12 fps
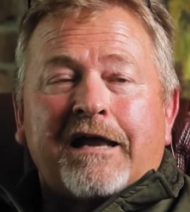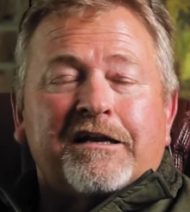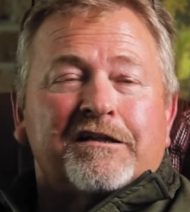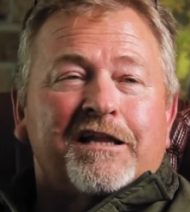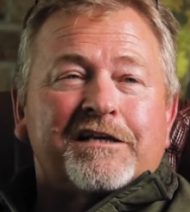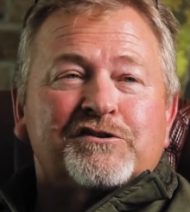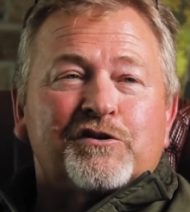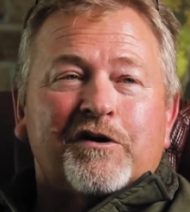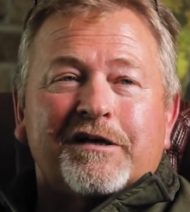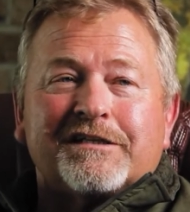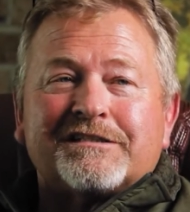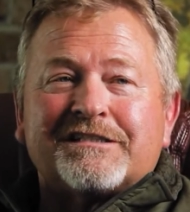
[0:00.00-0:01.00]
And unless
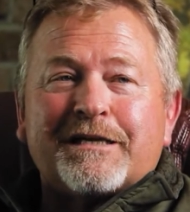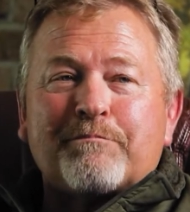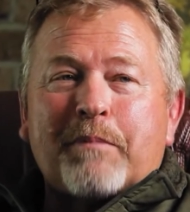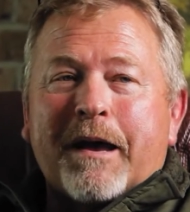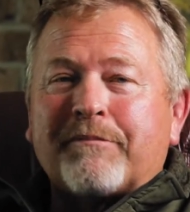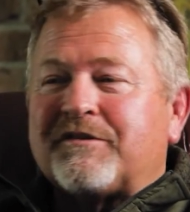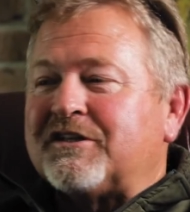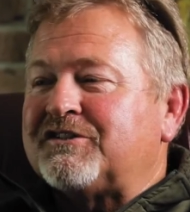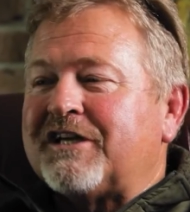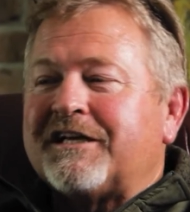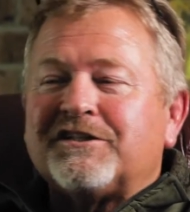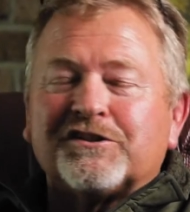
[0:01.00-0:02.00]
you're on a CPAP
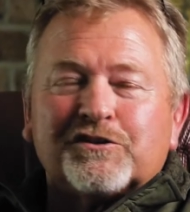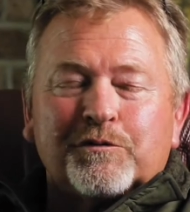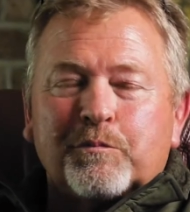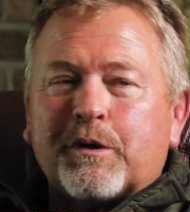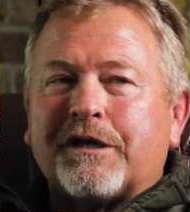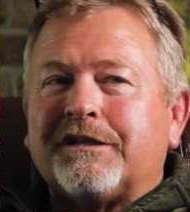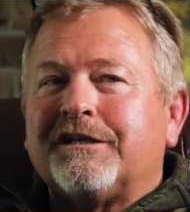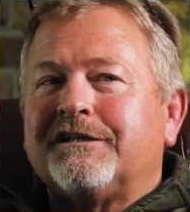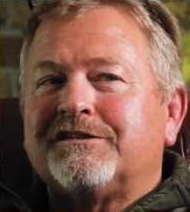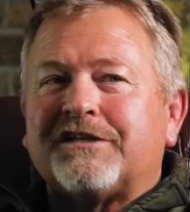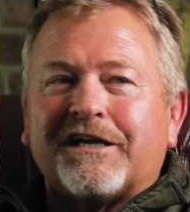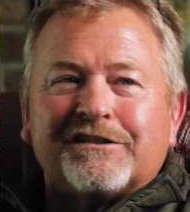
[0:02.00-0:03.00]
that changes your
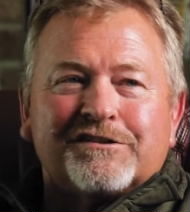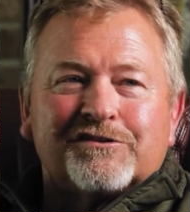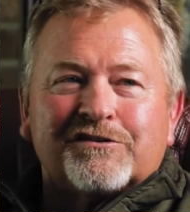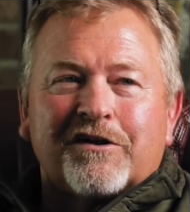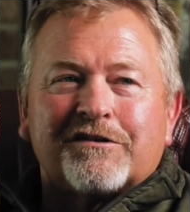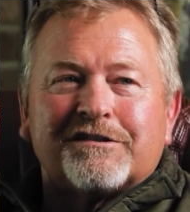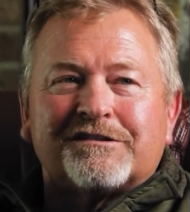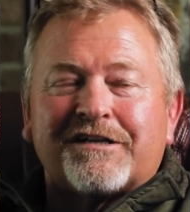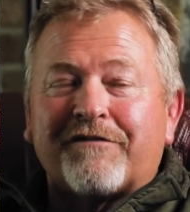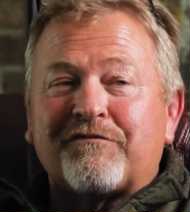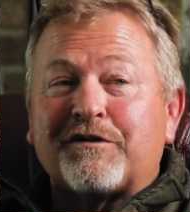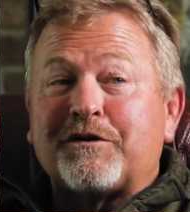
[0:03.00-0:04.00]
breathing, changes all the
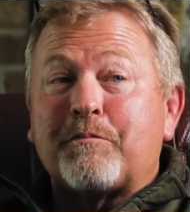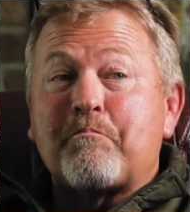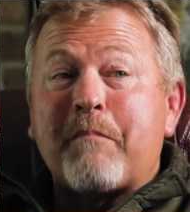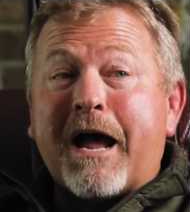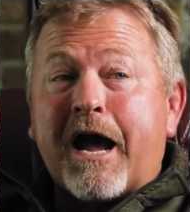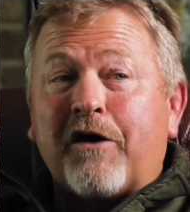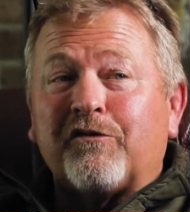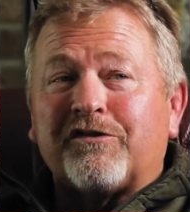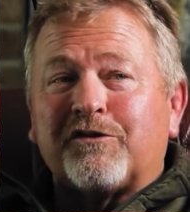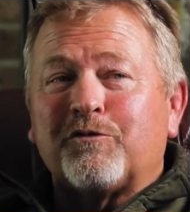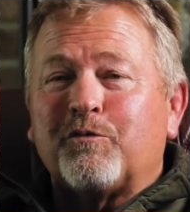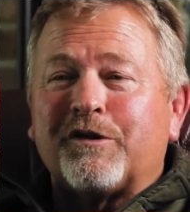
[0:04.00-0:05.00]
stuff in your
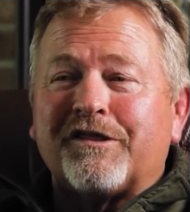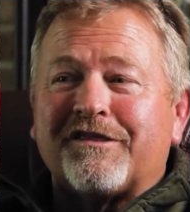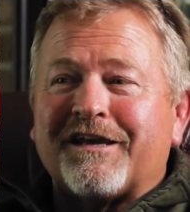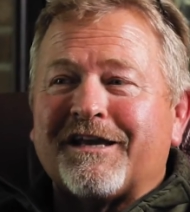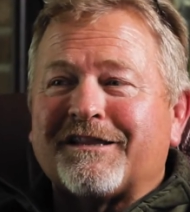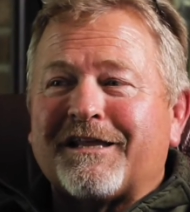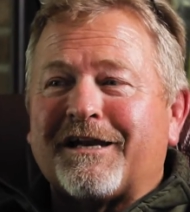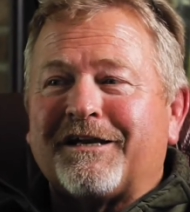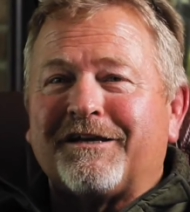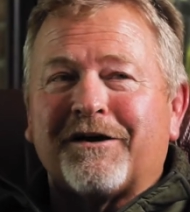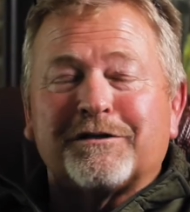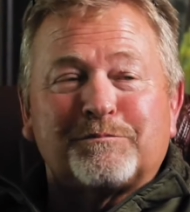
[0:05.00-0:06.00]
mouth, you wouldn't think that
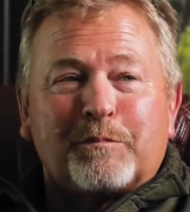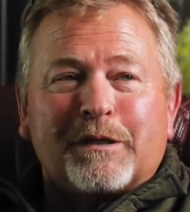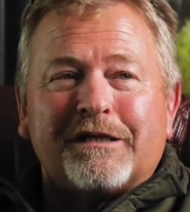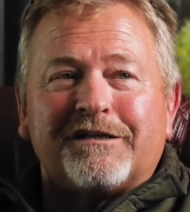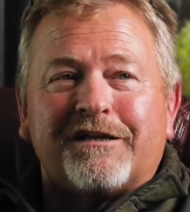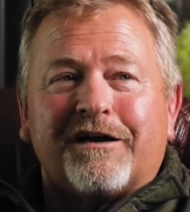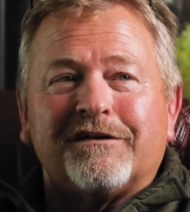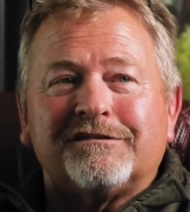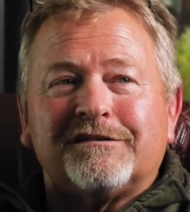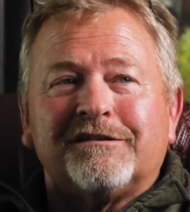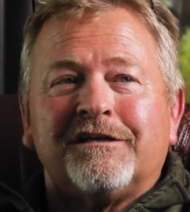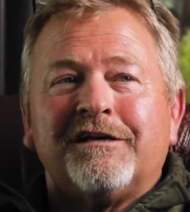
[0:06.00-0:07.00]
it does, but it
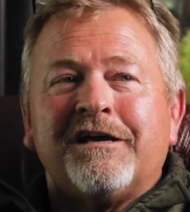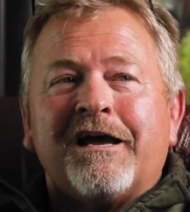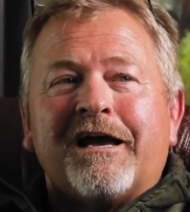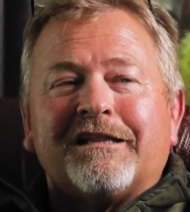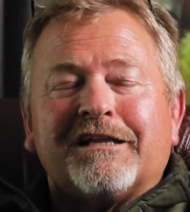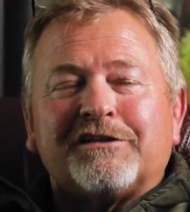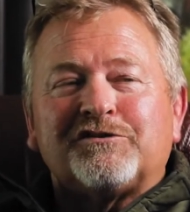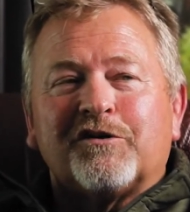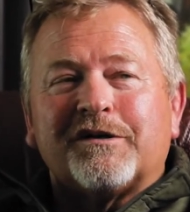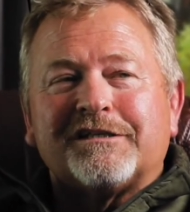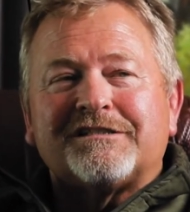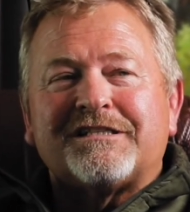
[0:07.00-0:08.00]
does. Unless
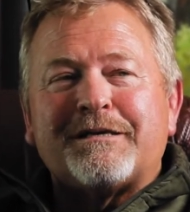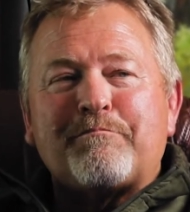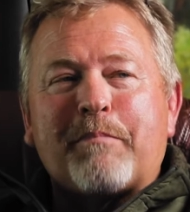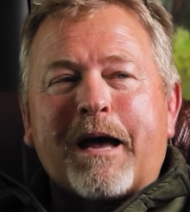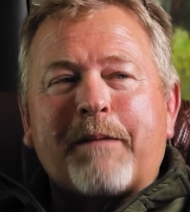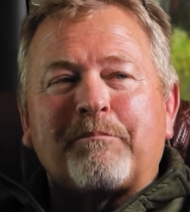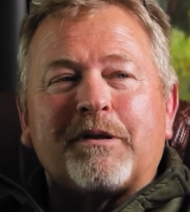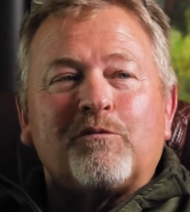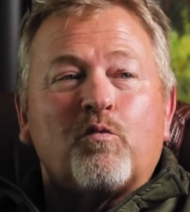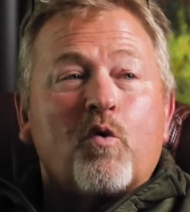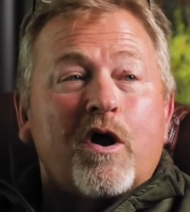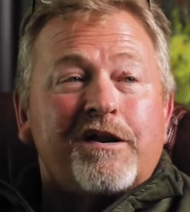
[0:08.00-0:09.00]
you're on a CPAP
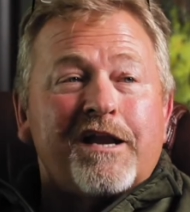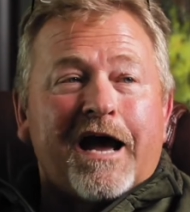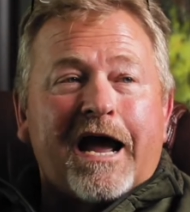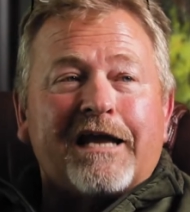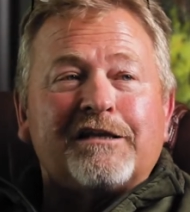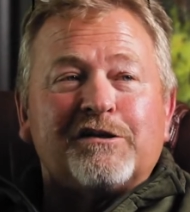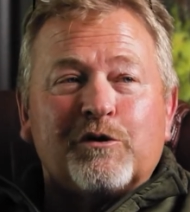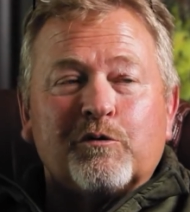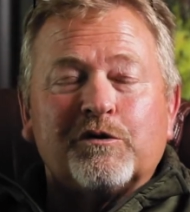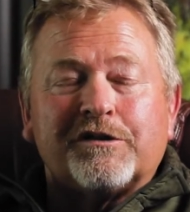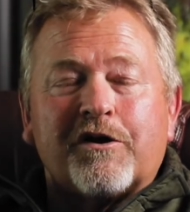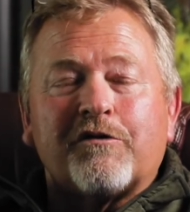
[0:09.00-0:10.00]
in one night, you
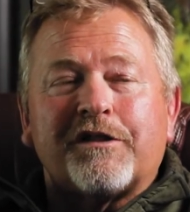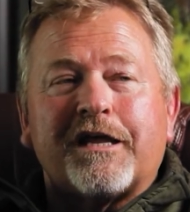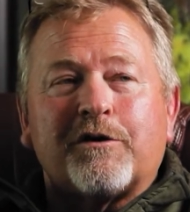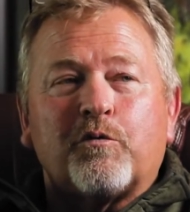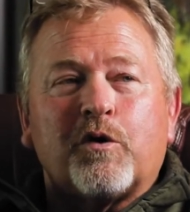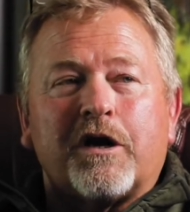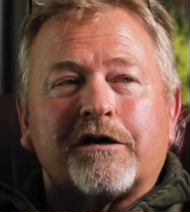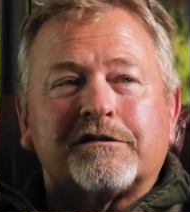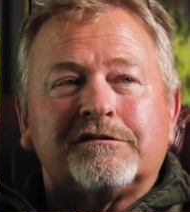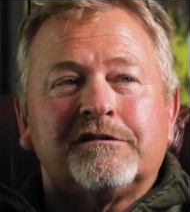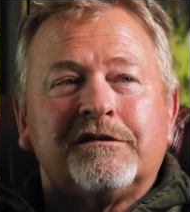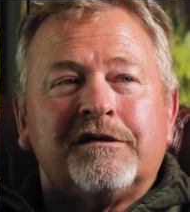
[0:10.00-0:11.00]
will know that it works.